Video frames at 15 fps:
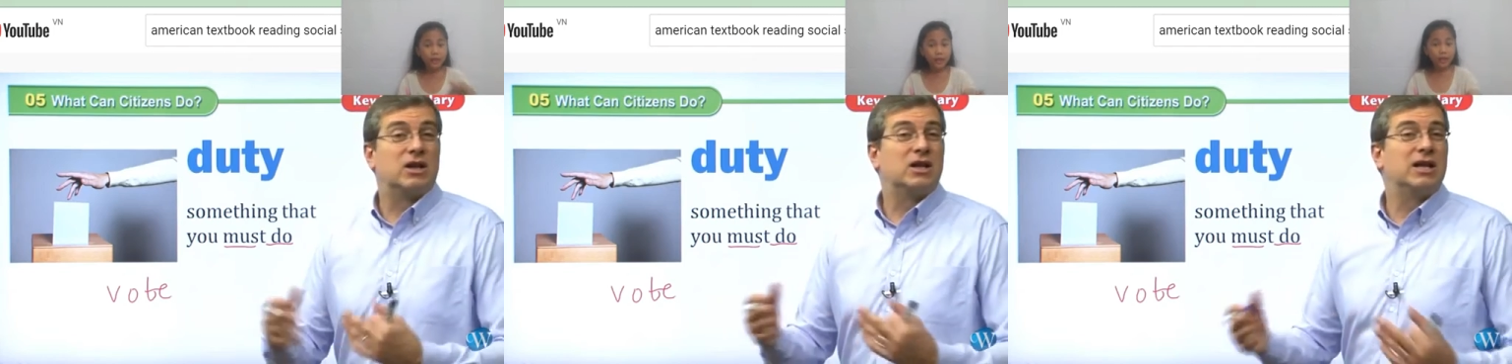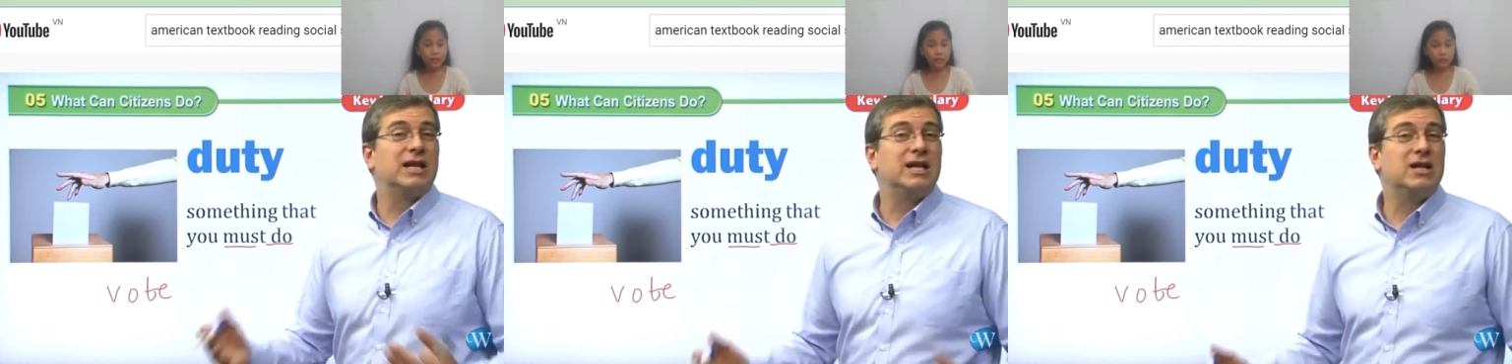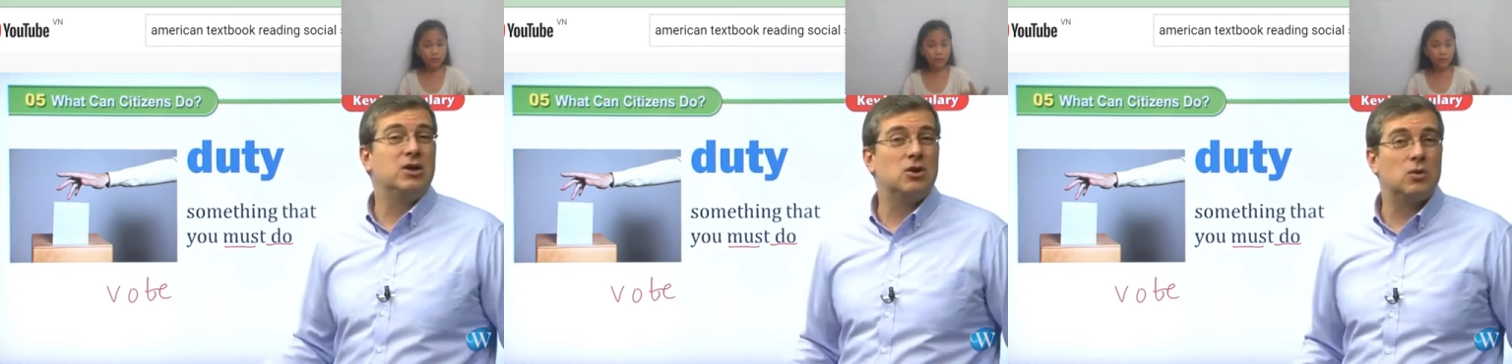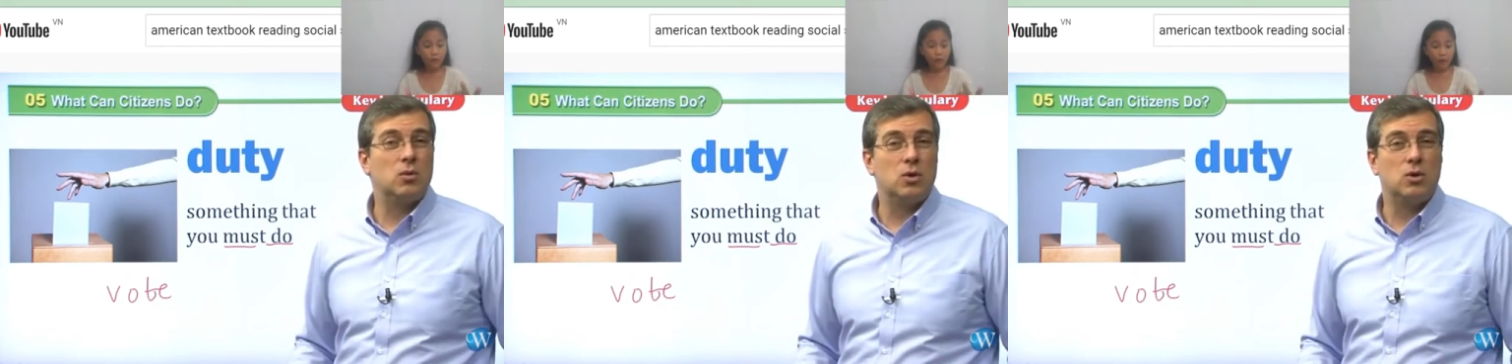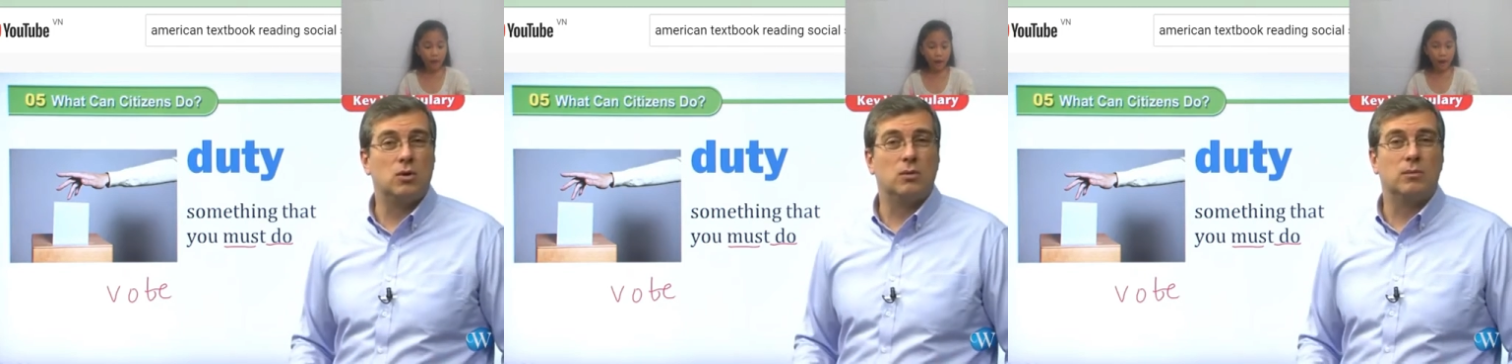not
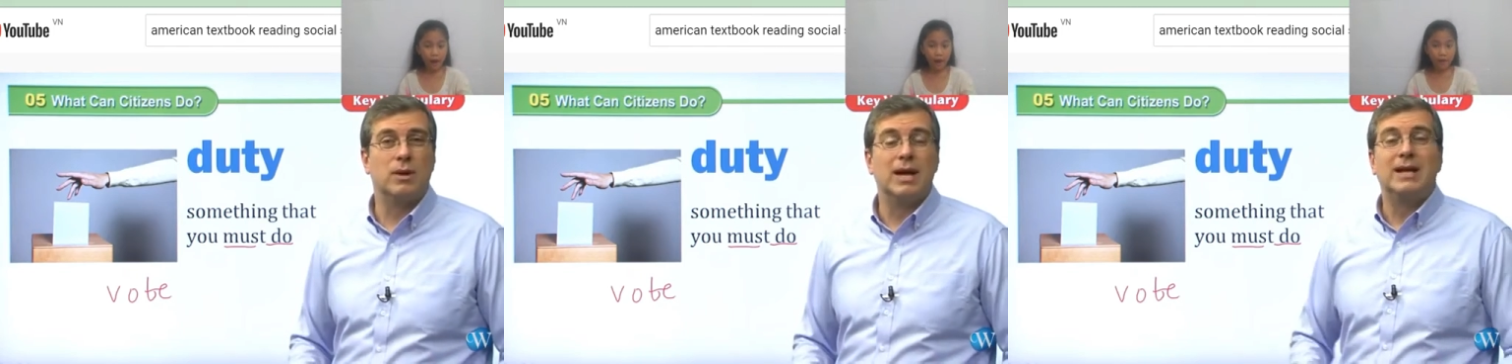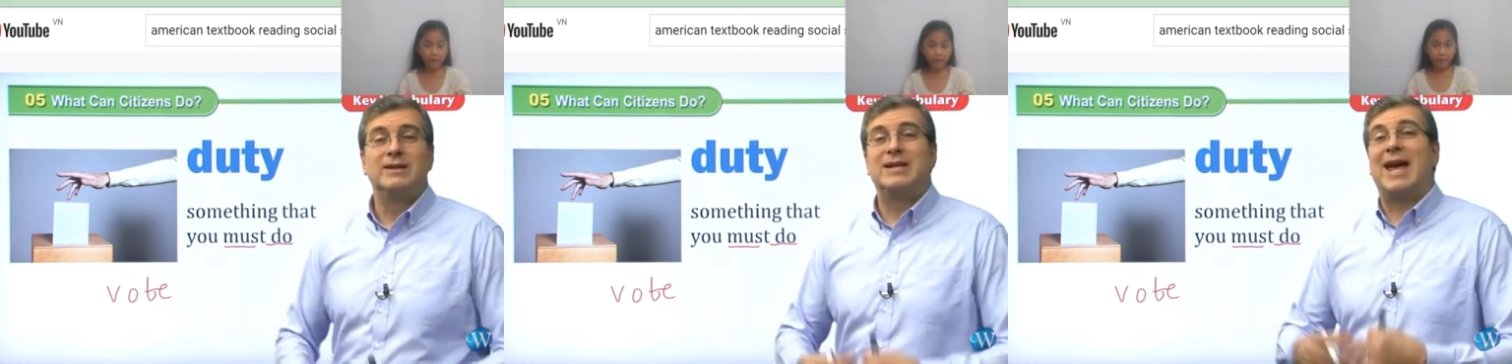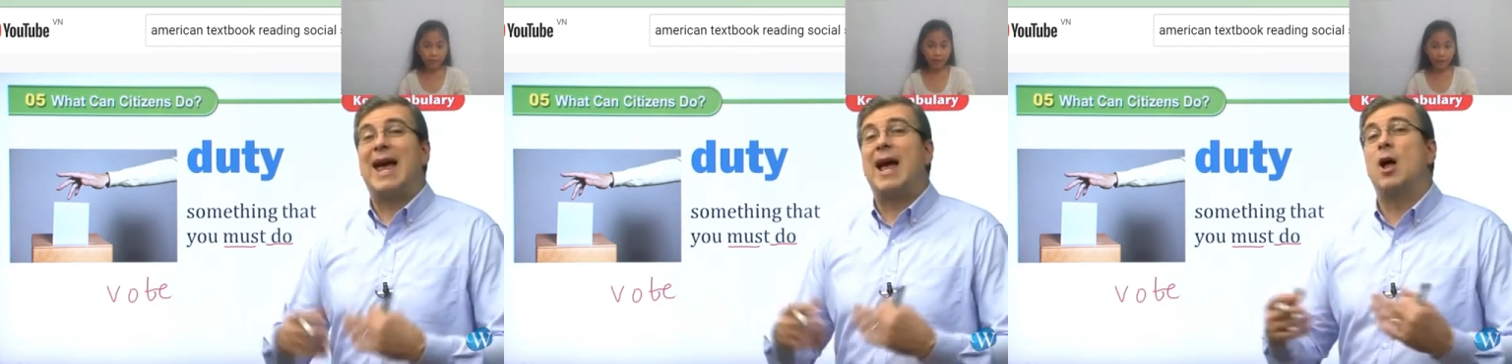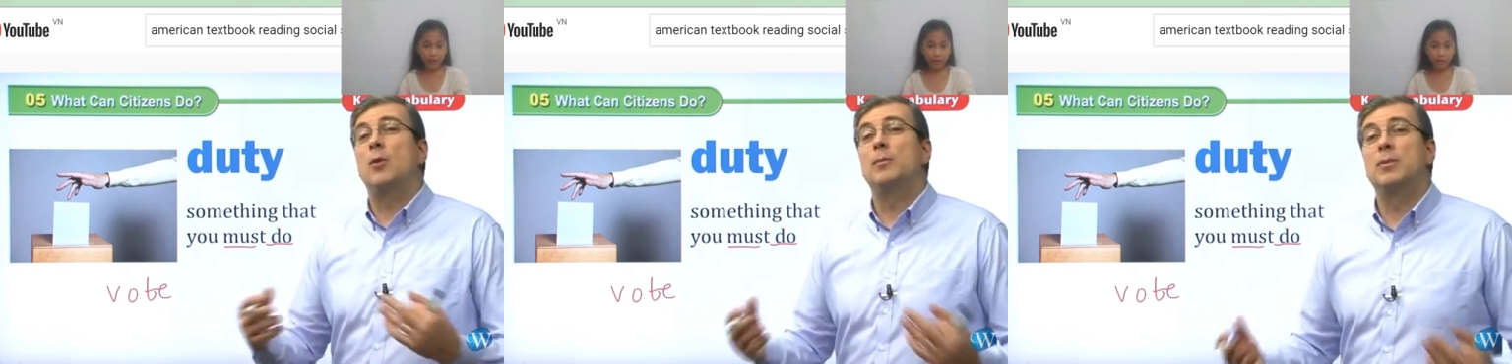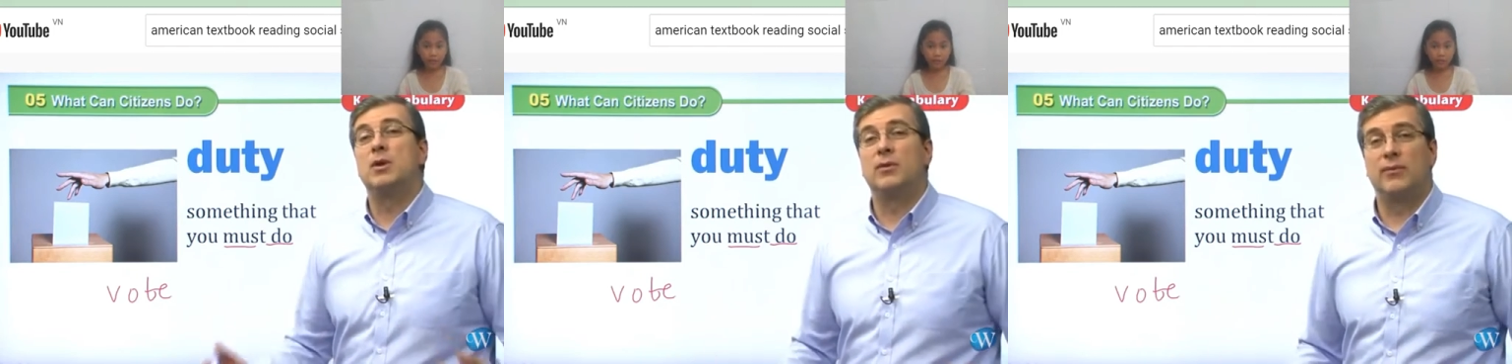for
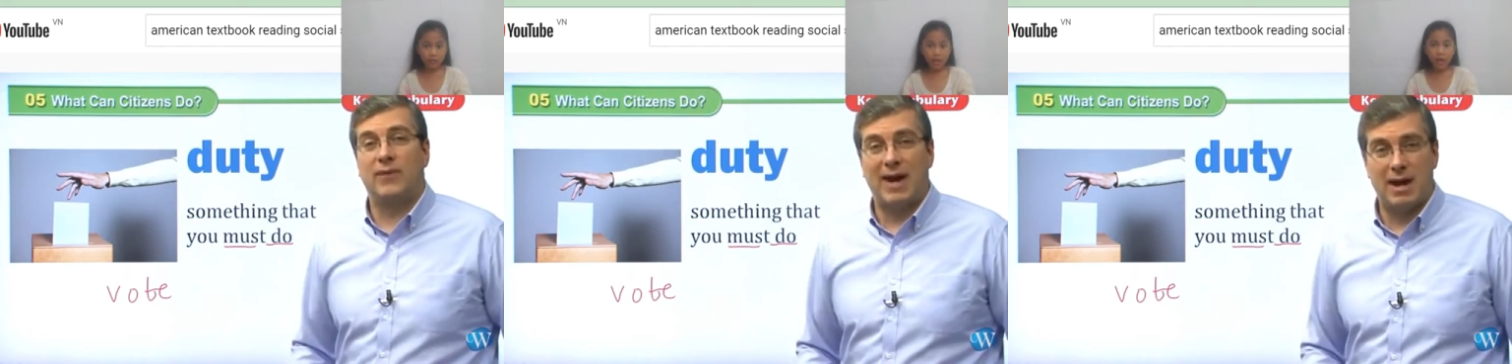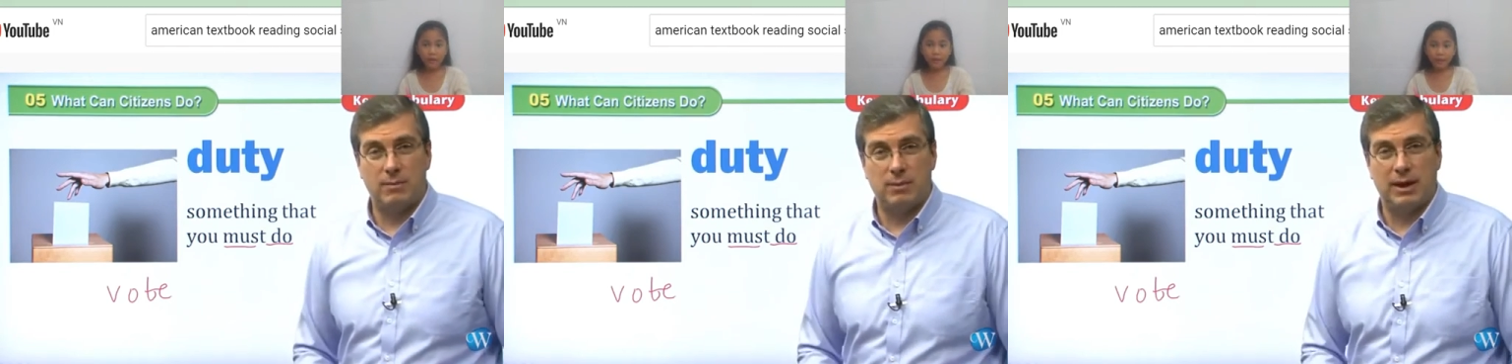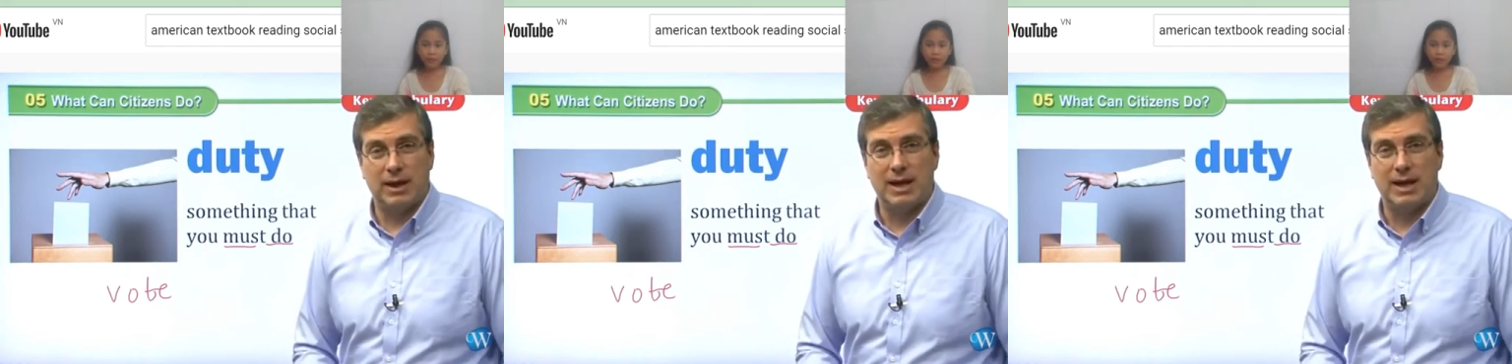everybody else.